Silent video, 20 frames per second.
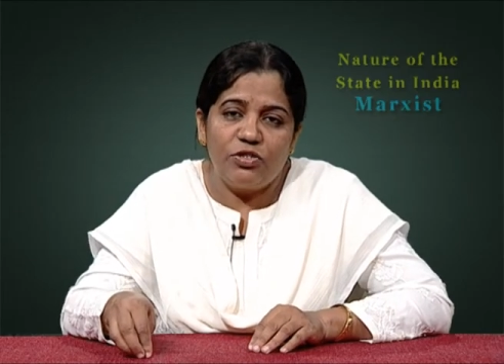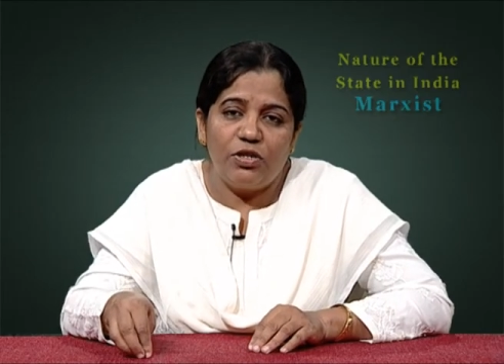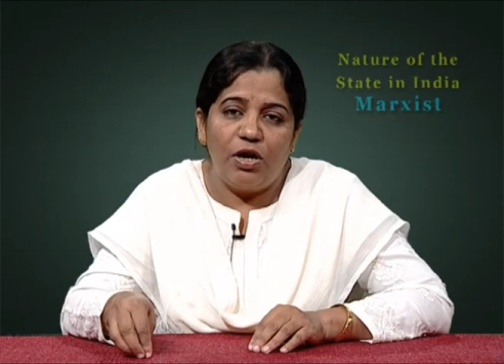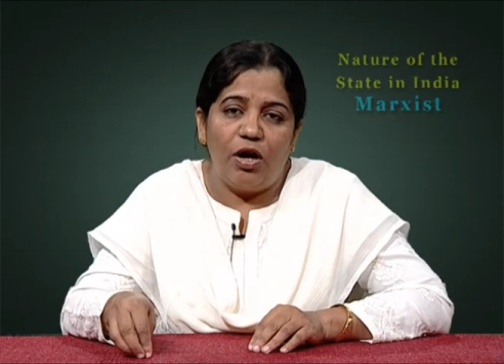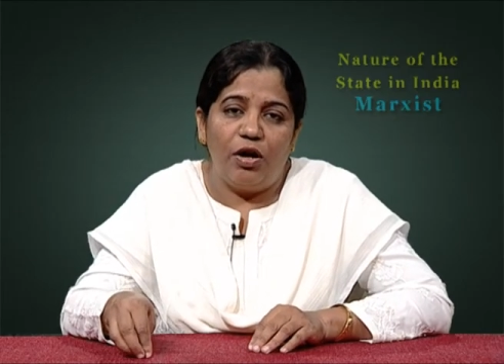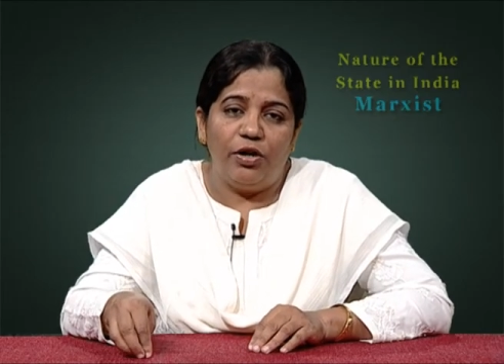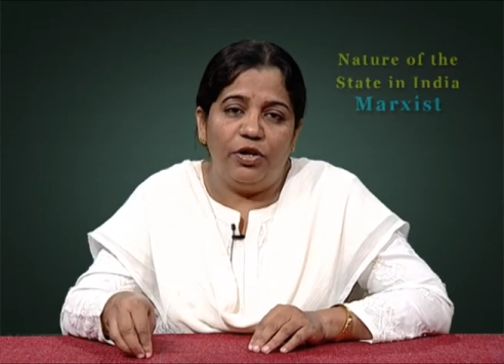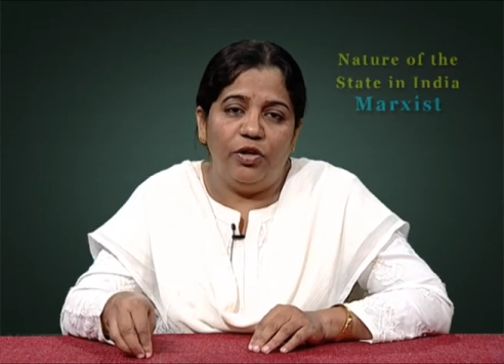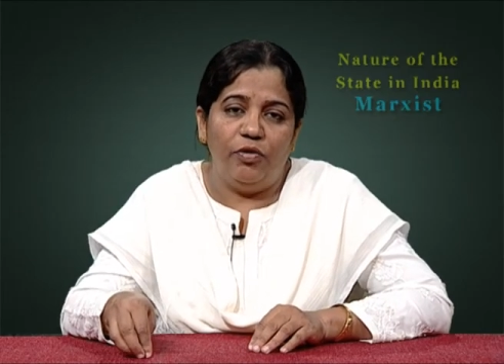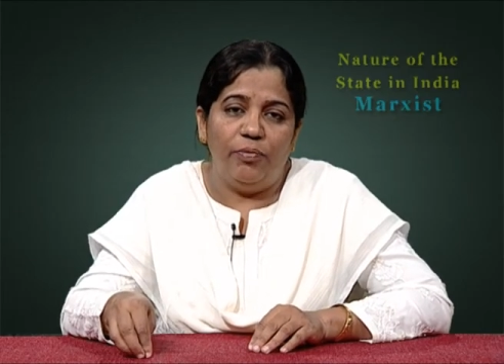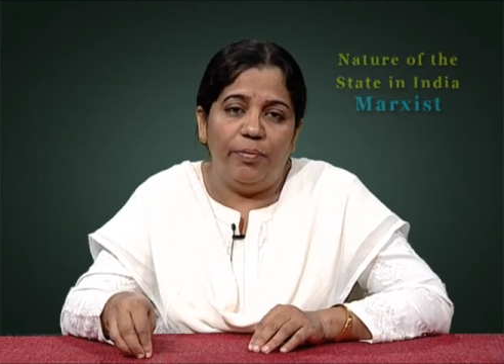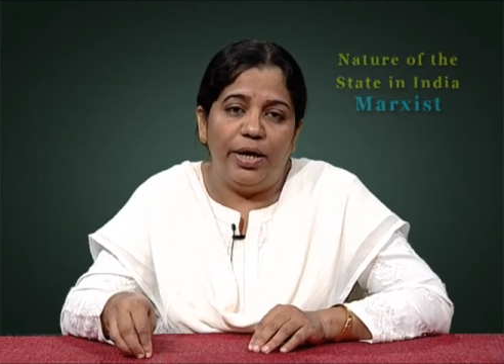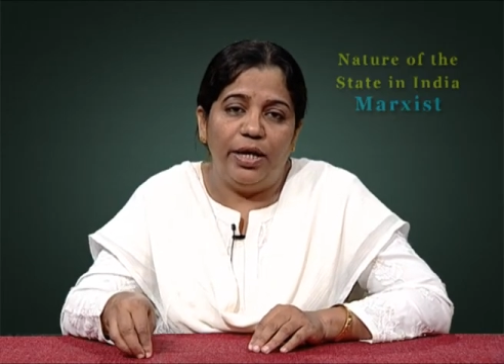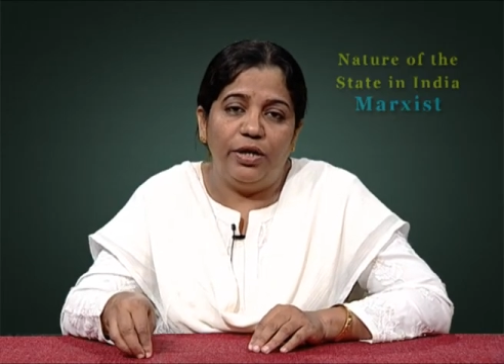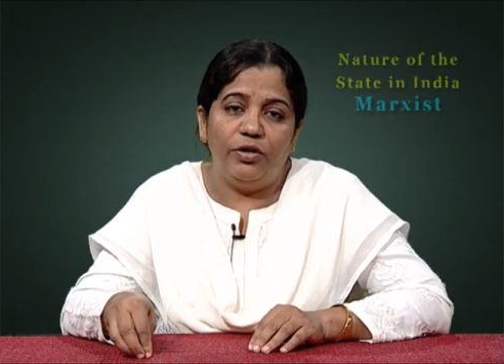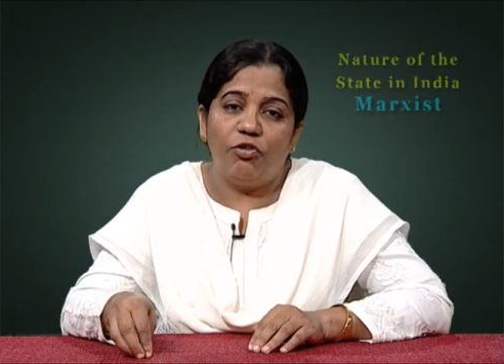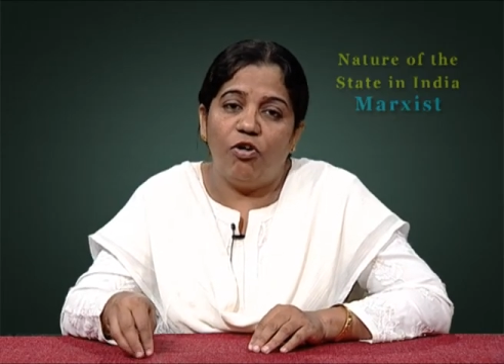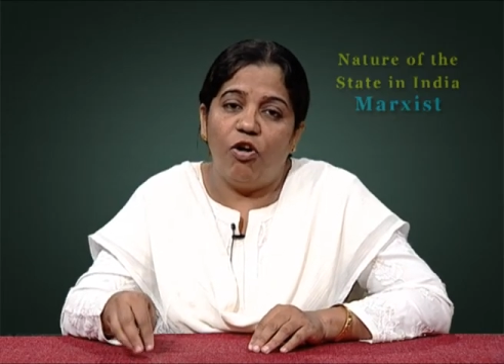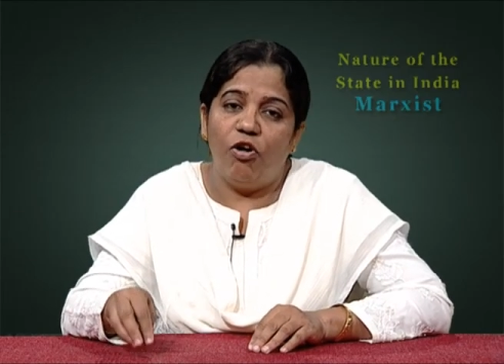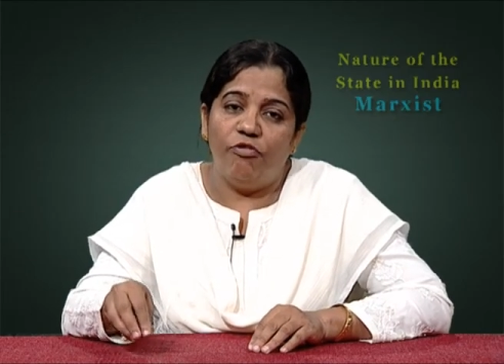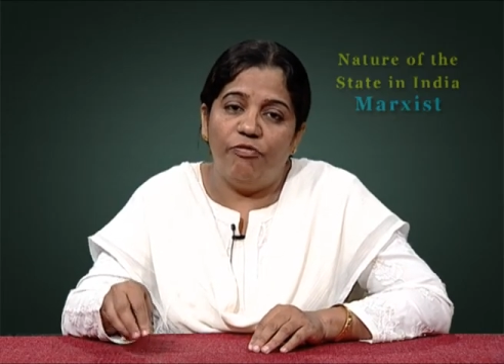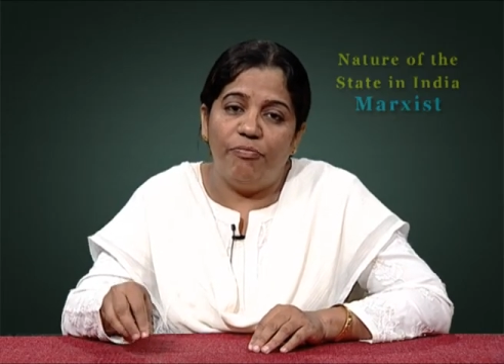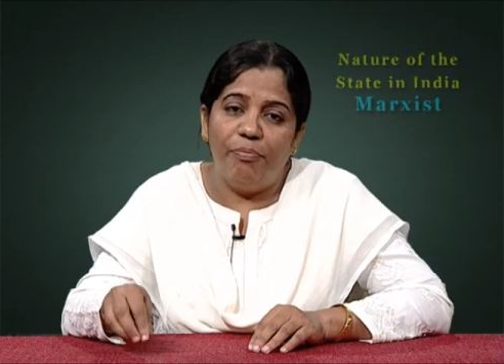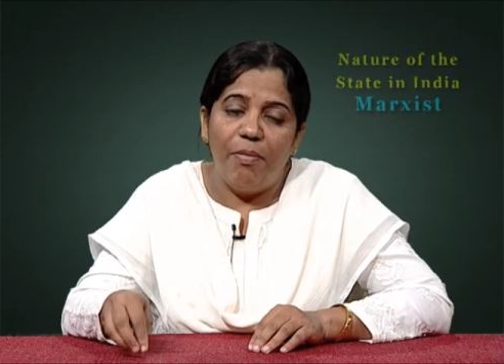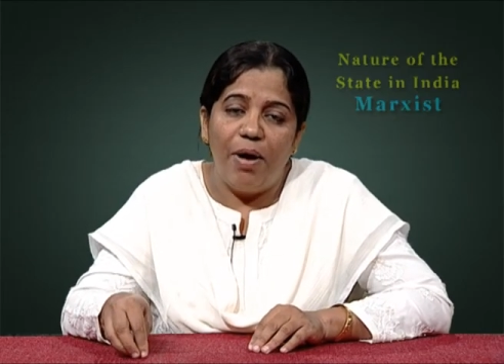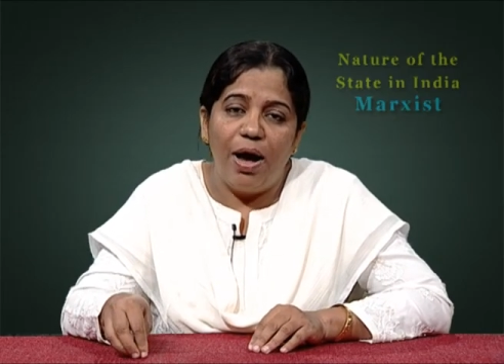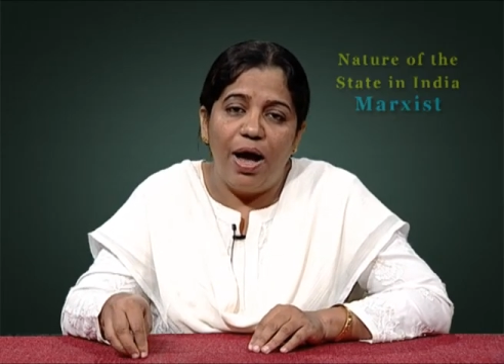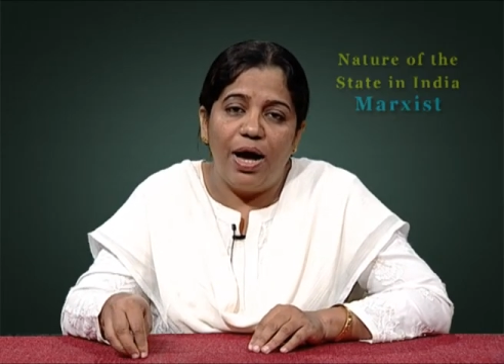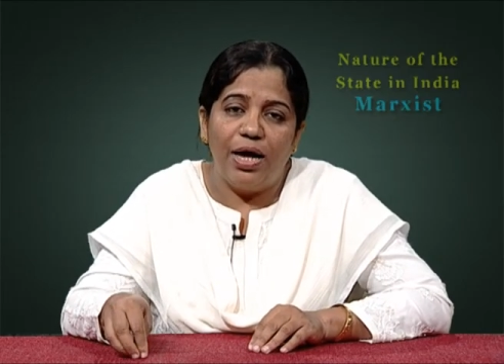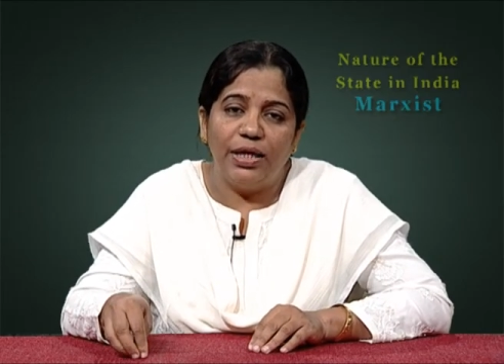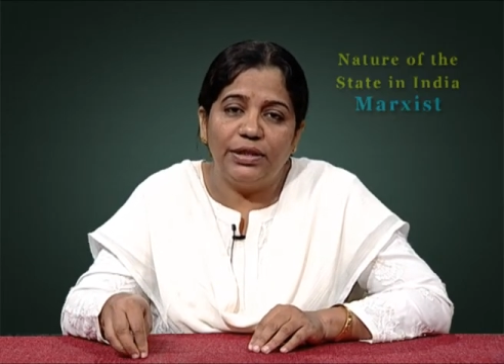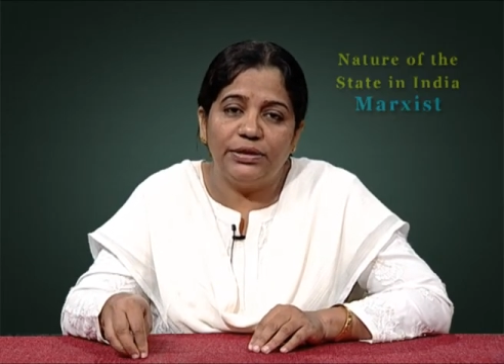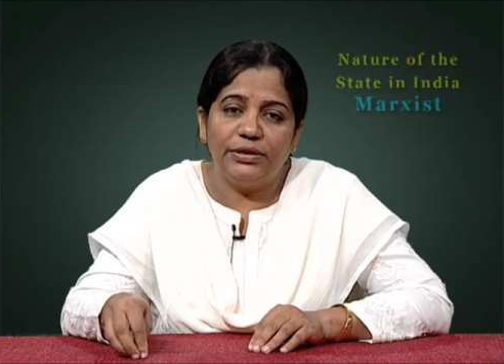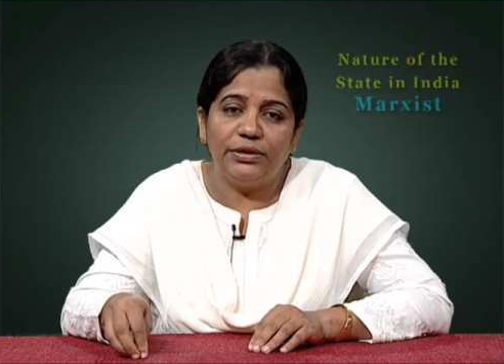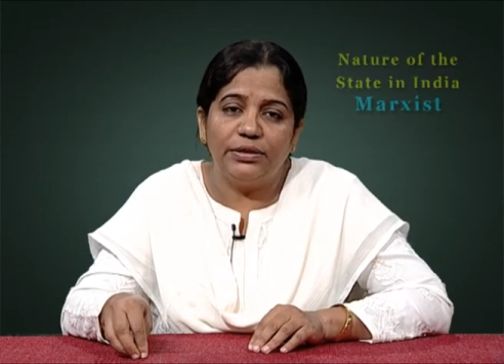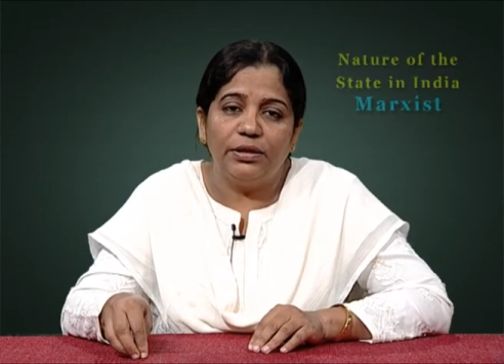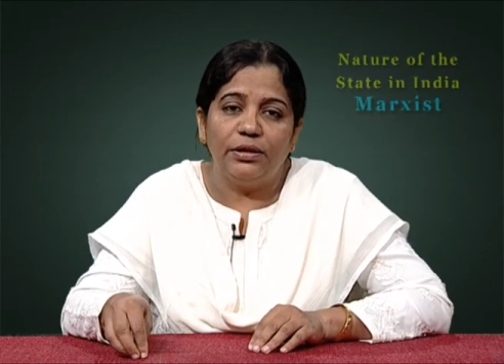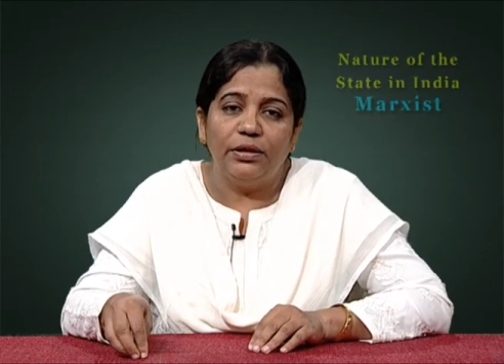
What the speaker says: argument of Marx,